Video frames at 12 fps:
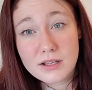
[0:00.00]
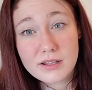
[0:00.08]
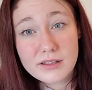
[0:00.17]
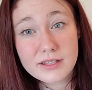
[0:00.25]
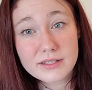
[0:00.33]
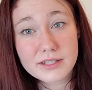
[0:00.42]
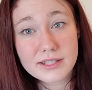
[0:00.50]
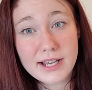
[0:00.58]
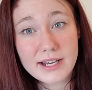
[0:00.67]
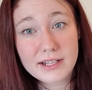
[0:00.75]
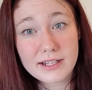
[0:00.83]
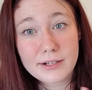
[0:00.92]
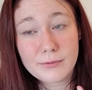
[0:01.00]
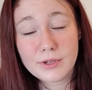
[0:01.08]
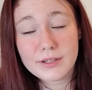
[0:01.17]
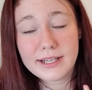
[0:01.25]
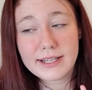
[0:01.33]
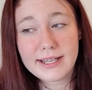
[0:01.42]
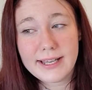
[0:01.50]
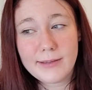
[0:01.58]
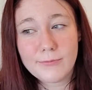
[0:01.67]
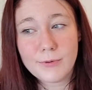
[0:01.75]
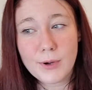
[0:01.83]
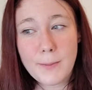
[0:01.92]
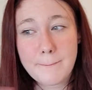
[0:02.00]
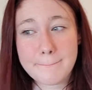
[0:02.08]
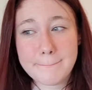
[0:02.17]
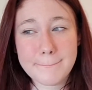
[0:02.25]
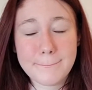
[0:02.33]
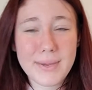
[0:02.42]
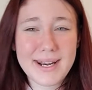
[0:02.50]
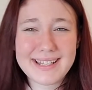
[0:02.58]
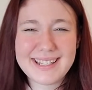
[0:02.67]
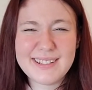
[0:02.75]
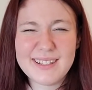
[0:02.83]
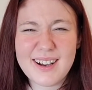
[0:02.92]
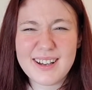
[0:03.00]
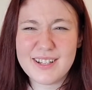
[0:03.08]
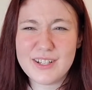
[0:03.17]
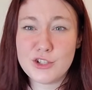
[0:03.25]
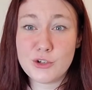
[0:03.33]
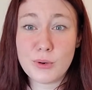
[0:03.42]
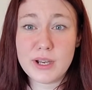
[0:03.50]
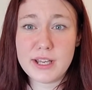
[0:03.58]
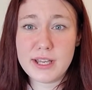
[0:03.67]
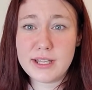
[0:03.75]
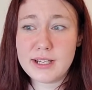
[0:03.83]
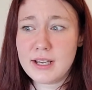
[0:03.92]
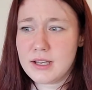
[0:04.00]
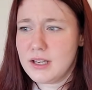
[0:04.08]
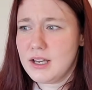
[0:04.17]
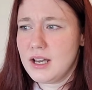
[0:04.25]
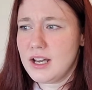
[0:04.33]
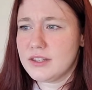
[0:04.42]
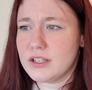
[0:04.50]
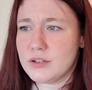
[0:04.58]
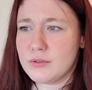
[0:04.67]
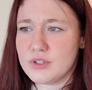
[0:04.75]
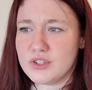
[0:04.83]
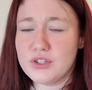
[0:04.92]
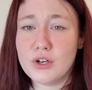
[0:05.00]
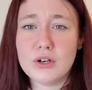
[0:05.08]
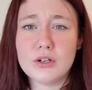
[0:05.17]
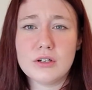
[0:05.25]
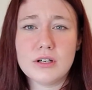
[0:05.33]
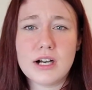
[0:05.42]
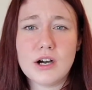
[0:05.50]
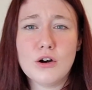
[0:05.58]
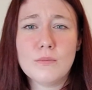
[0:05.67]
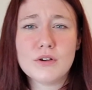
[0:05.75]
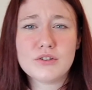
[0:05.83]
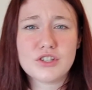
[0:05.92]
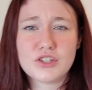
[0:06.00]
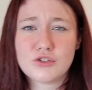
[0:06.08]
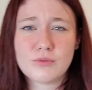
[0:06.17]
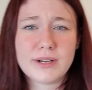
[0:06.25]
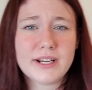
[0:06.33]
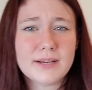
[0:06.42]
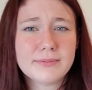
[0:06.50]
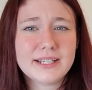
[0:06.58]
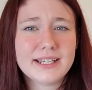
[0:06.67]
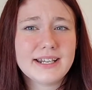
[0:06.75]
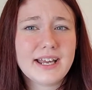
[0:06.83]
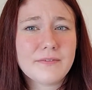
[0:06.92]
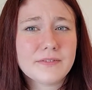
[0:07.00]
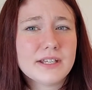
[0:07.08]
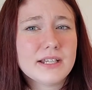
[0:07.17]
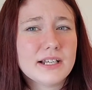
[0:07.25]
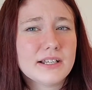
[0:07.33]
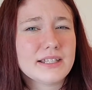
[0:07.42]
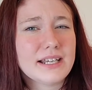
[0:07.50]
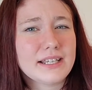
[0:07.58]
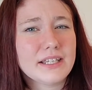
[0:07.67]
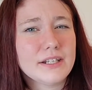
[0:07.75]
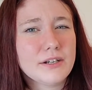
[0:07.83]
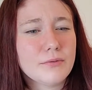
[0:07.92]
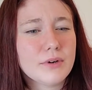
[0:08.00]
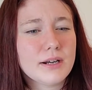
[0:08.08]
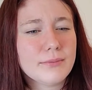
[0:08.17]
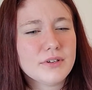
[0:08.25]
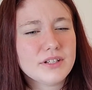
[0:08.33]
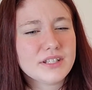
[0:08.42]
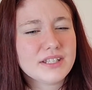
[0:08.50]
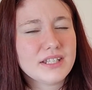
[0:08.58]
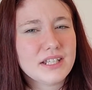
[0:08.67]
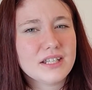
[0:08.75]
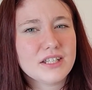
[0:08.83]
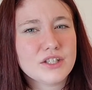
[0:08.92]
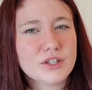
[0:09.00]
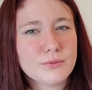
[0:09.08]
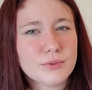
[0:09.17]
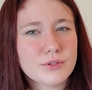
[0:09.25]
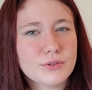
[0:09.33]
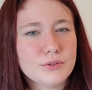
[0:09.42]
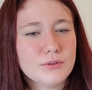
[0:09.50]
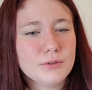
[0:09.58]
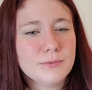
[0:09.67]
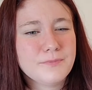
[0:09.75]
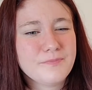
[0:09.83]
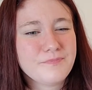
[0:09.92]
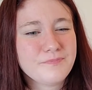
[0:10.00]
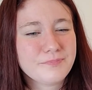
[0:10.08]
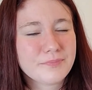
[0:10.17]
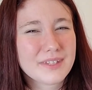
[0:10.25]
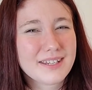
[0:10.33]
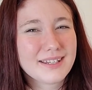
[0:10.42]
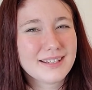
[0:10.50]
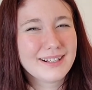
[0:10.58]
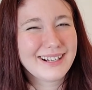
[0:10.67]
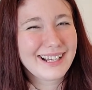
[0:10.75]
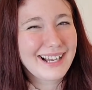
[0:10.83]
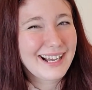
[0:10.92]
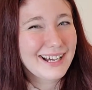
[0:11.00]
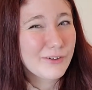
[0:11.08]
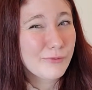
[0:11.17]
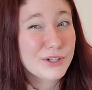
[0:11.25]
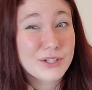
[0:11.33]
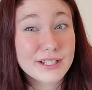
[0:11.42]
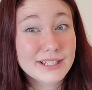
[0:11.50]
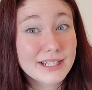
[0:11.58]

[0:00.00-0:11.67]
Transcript: this is kind of like where that came from. But I did not enjoy it. I thought it was dull. I almost just straight up DNF'd it, and I was like, you know what, I'm going to just see this through. I kind of wish I did